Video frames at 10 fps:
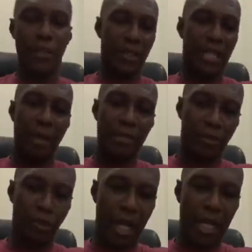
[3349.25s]
So time
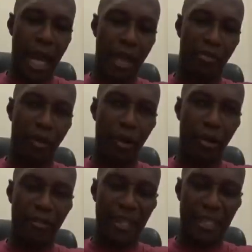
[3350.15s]
is running out for
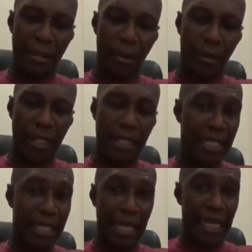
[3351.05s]
all of us, number one.
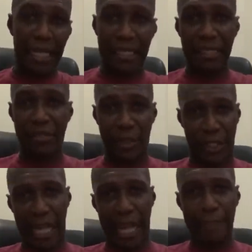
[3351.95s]
These are the lessons
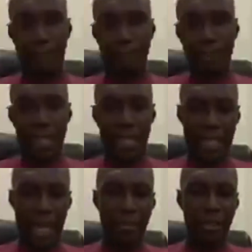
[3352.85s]
for tonight.
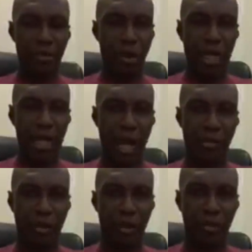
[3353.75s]
Time is running
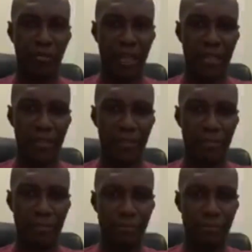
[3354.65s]
out for all of us.